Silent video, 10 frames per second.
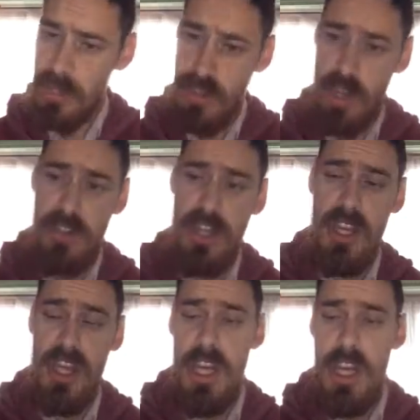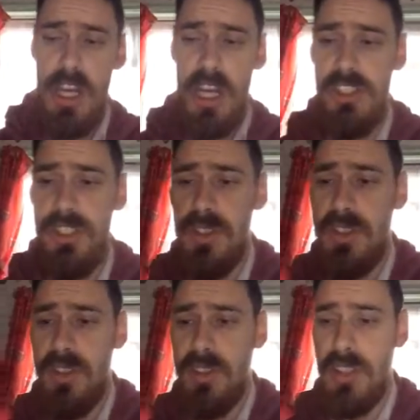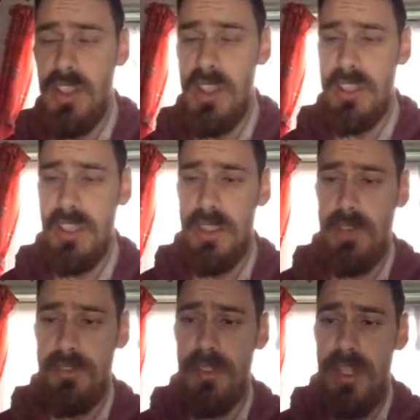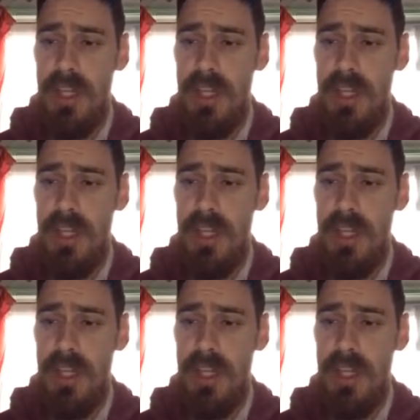The other 2 o'clock kickoff